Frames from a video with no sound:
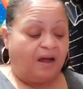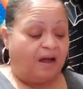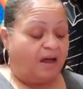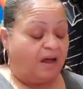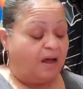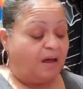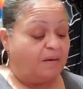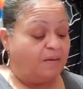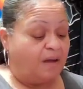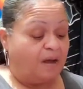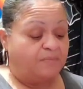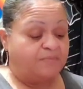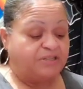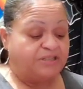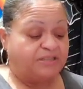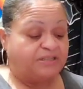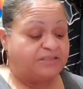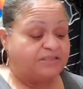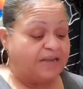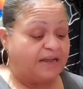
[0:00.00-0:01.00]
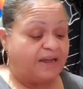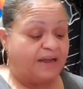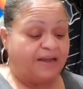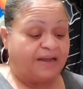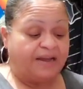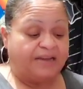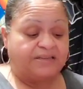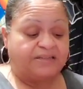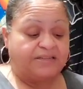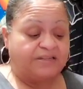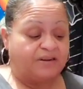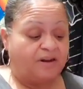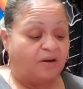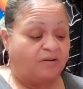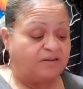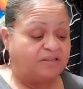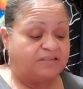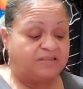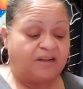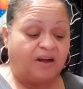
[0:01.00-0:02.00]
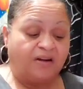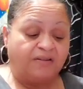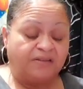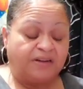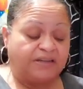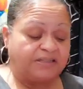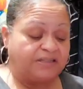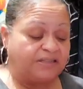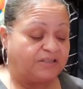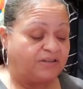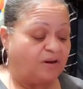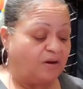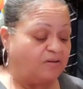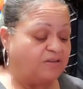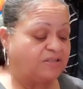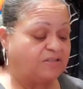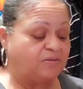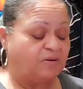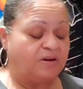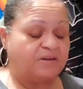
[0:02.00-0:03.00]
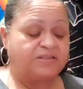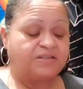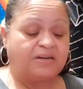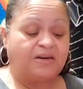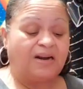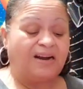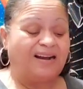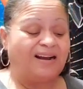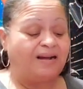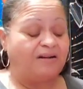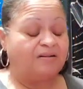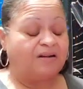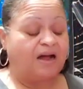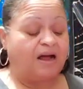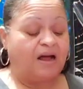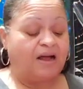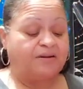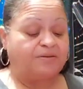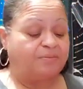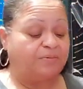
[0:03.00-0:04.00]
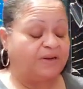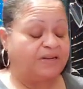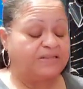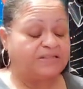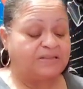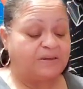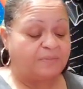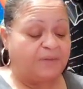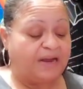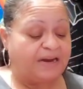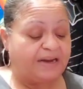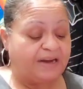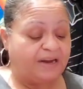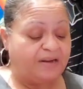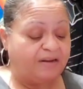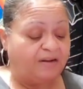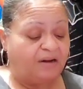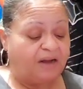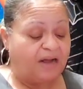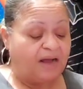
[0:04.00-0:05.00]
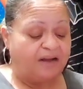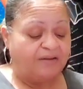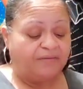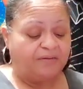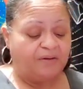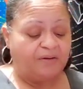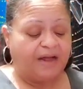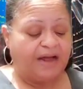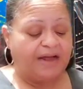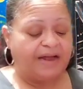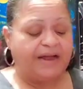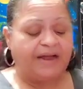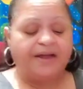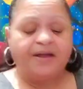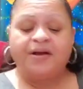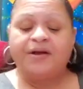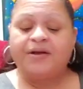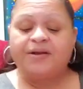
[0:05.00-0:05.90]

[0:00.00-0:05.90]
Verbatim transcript: uh, I'm just saying, get to know self, get to know source, and allow God to bring somebody in your life, okay?